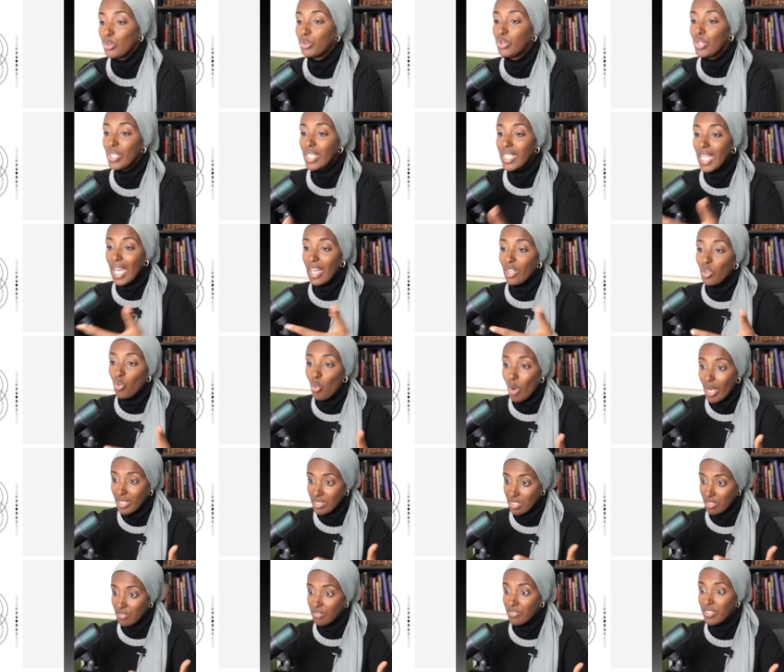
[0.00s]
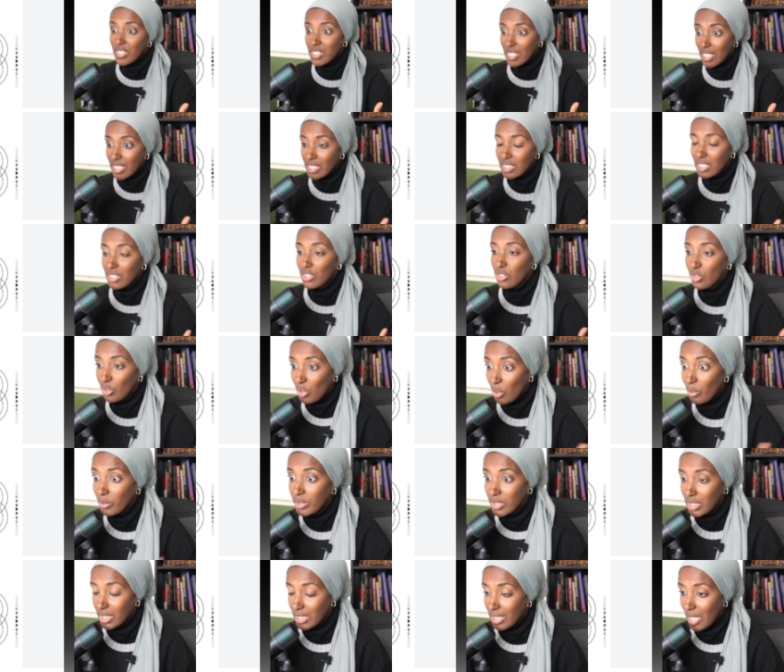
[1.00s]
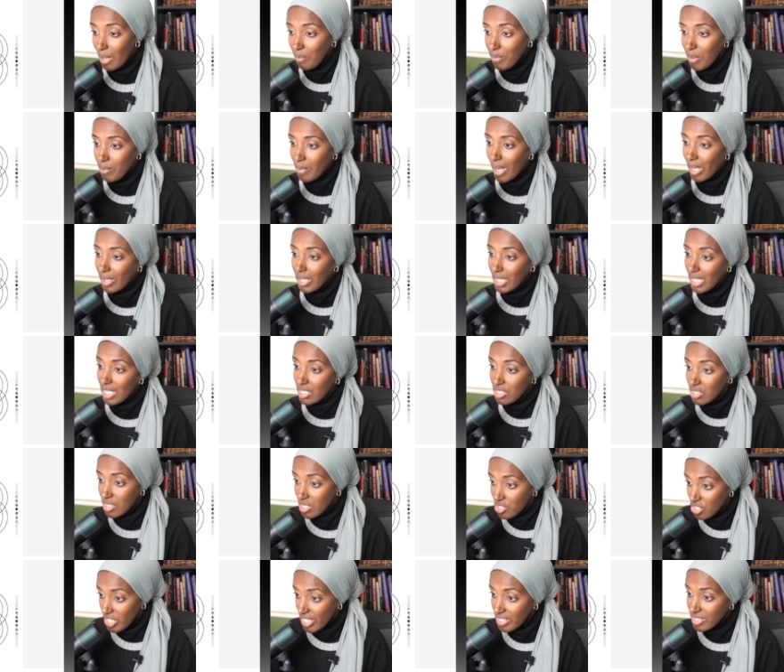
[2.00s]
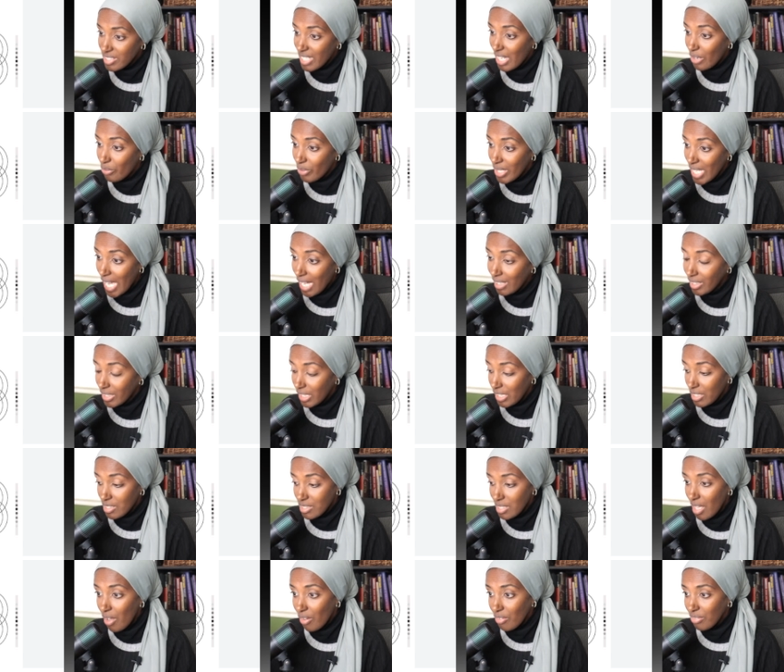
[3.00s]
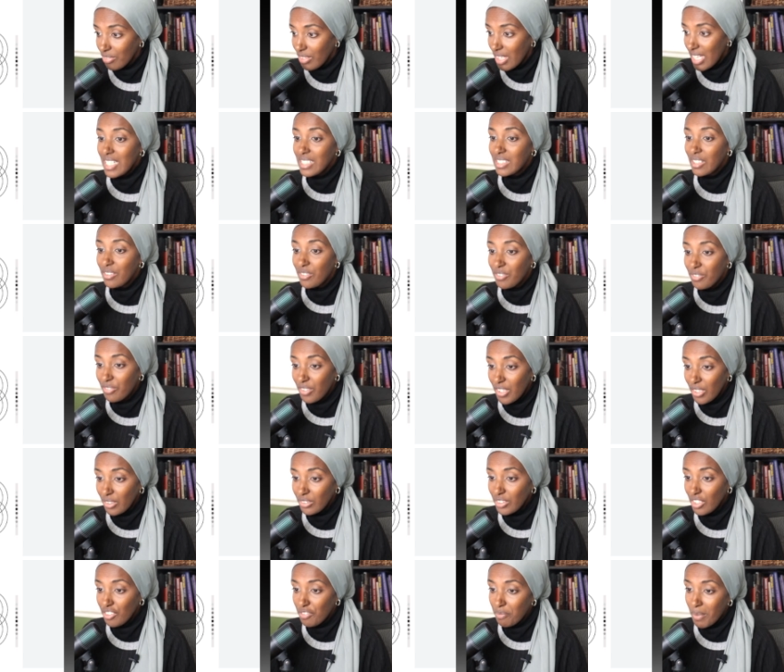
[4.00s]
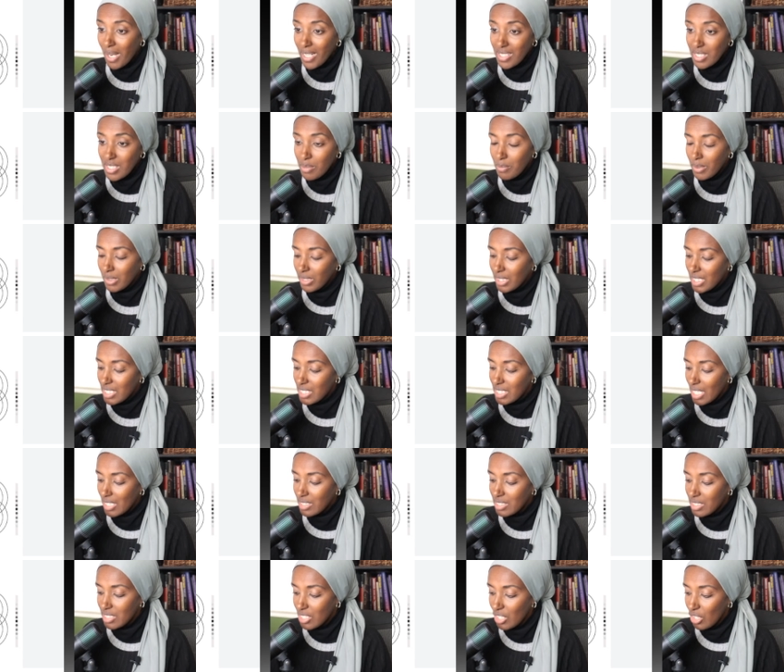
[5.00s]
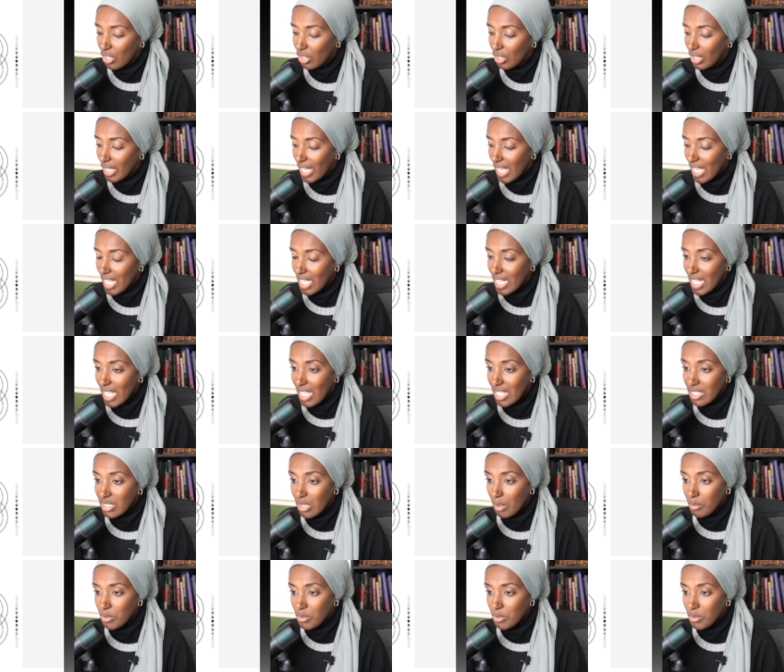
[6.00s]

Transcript: you look at quantum physics and you go into depth about it, it suggests that reality itself is a field of possibilities until it is